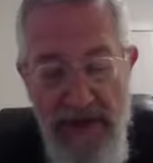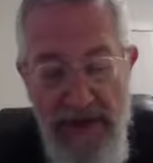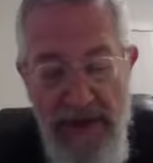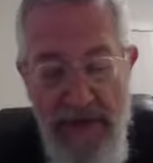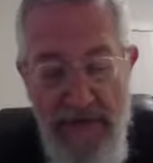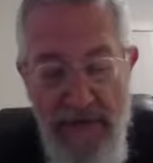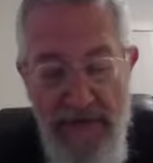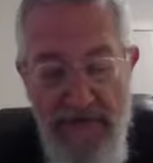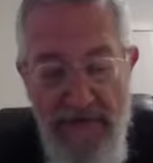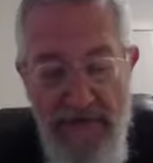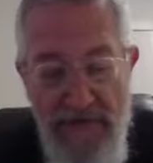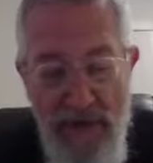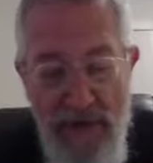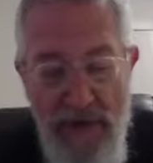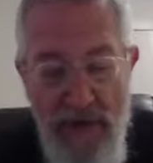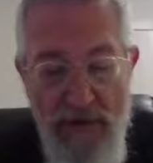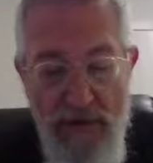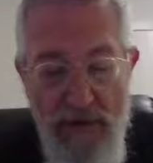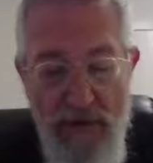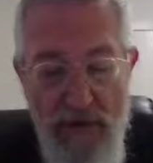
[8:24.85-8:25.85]
There were
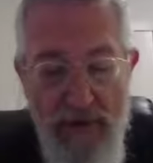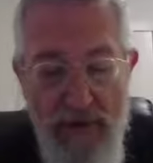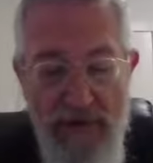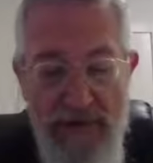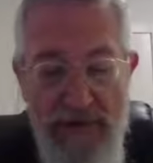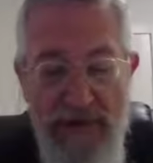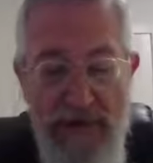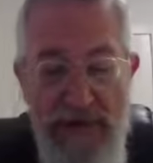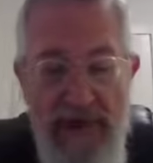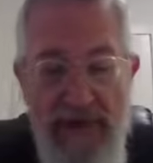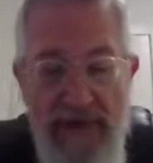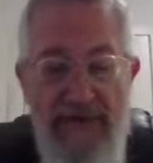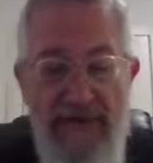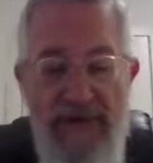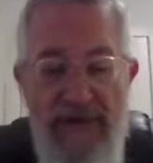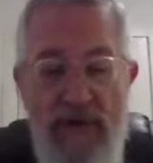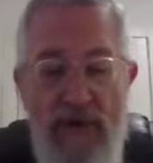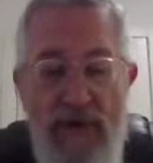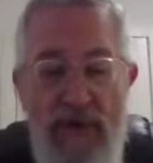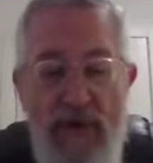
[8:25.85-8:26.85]
four rooms in the
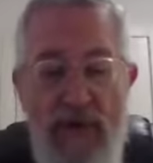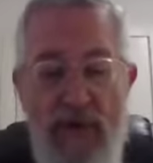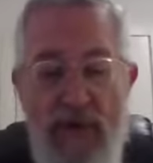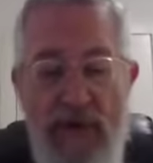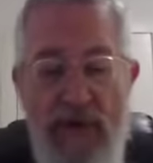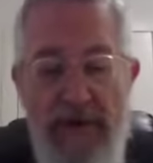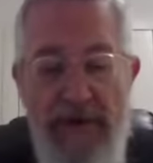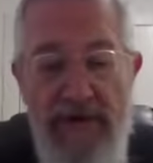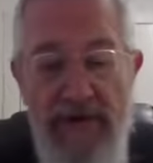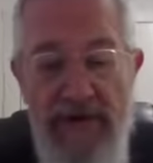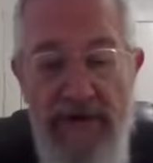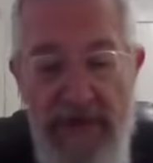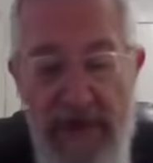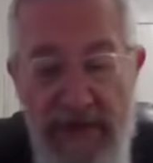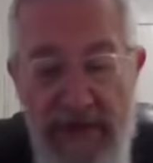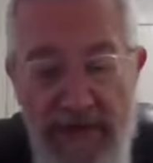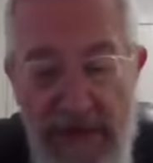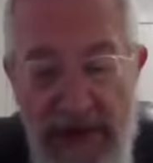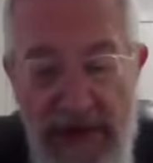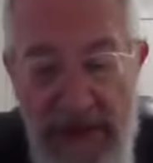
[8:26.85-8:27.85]
four corners
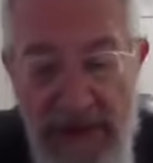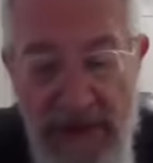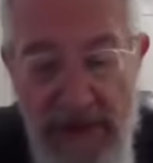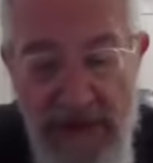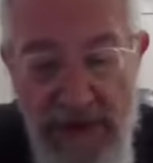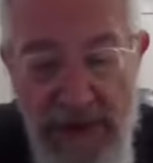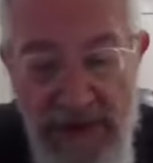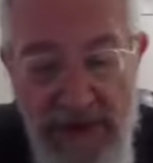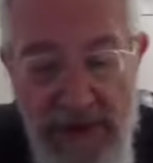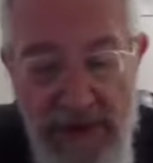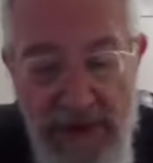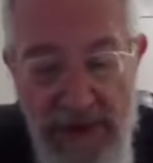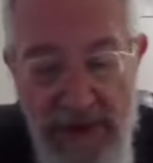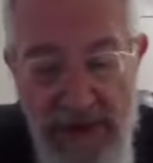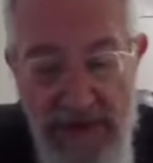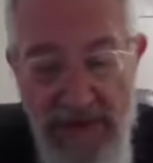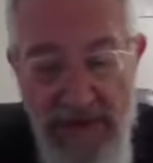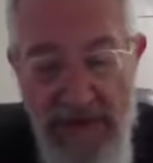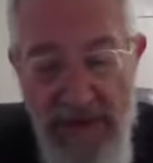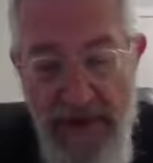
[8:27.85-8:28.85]
of the Ezra's
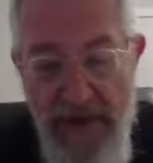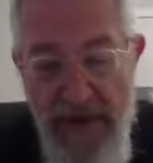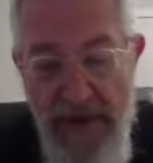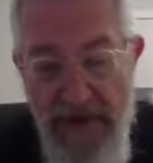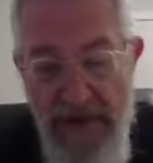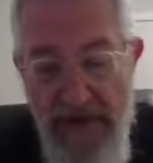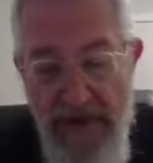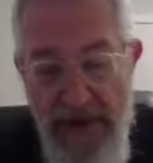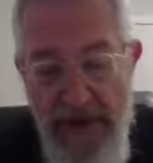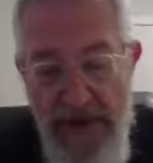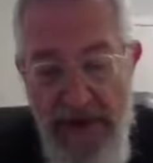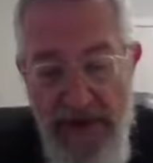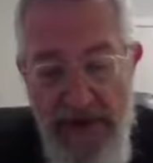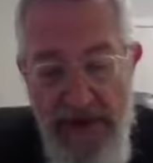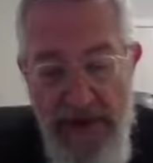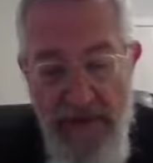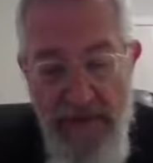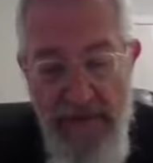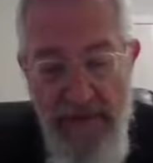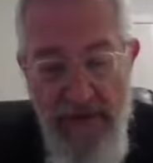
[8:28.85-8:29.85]
Nashim. Shall
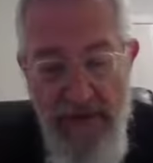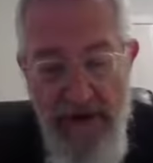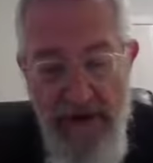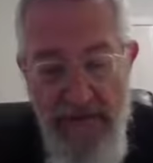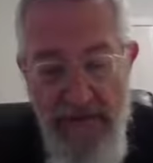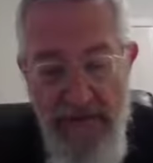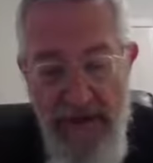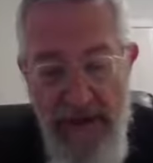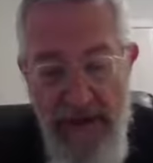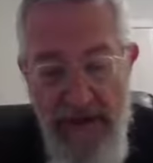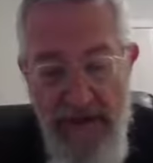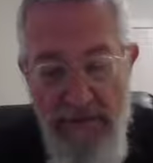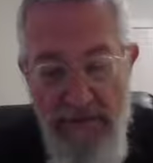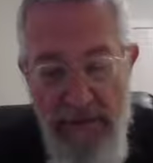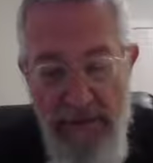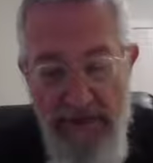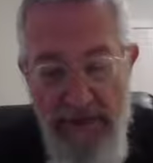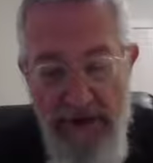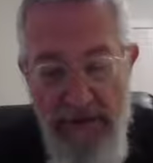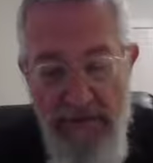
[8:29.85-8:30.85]
arboyim
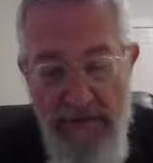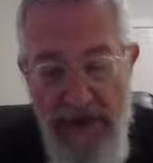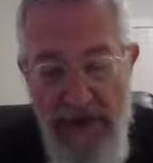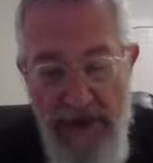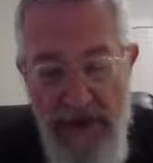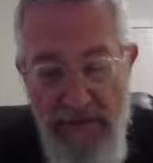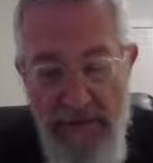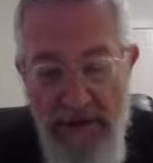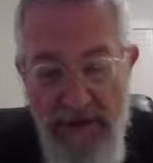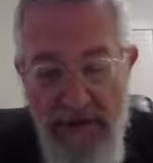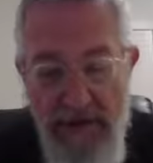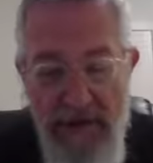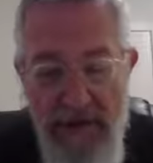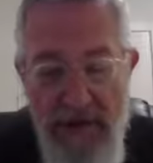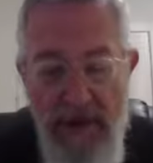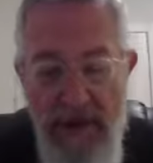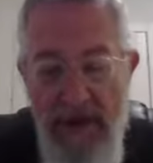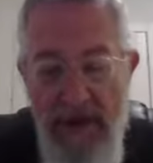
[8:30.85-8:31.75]
arboyim ama.